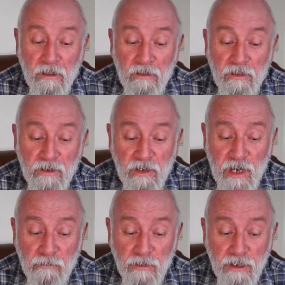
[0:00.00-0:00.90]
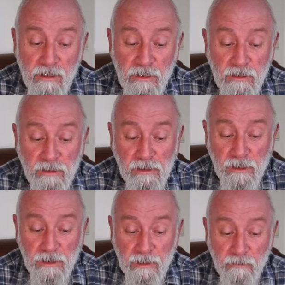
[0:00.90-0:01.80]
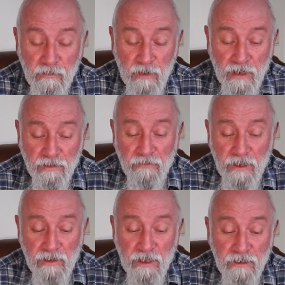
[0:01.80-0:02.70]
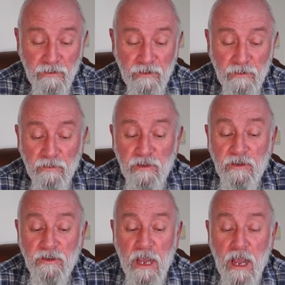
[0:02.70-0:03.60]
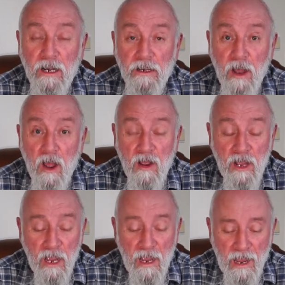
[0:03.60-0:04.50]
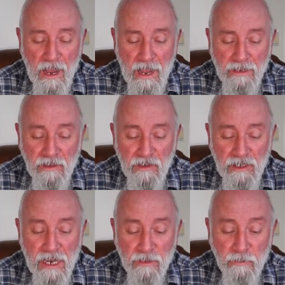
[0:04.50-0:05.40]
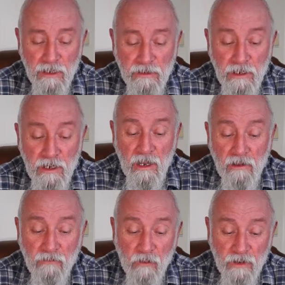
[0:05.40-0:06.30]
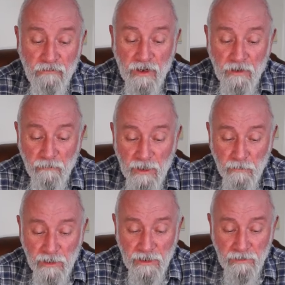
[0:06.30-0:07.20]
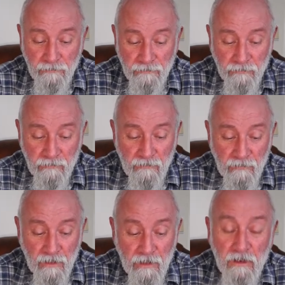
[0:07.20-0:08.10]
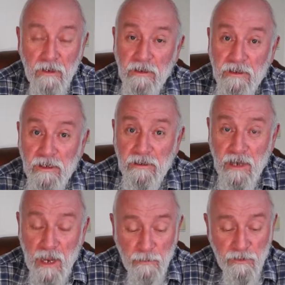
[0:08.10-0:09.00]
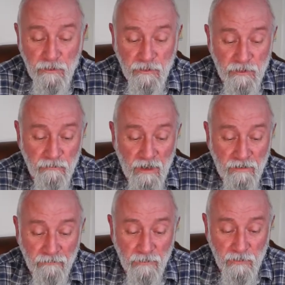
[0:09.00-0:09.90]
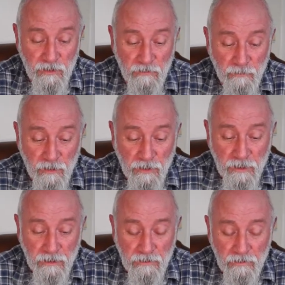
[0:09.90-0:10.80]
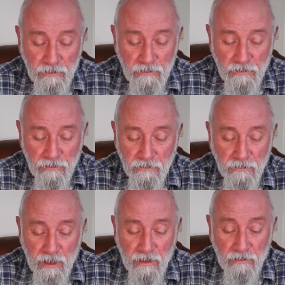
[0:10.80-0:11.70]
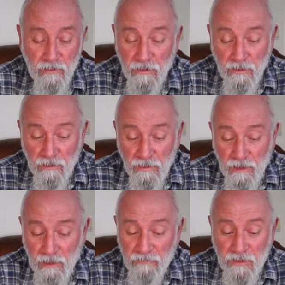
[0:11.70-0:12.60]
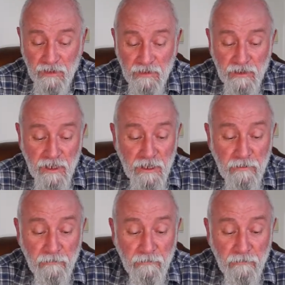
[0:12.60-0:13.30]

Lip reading: This camera had a fixed lens. It was a Halina Anastagmat 45mm. It had apertures that ran from 2.8 to f/16.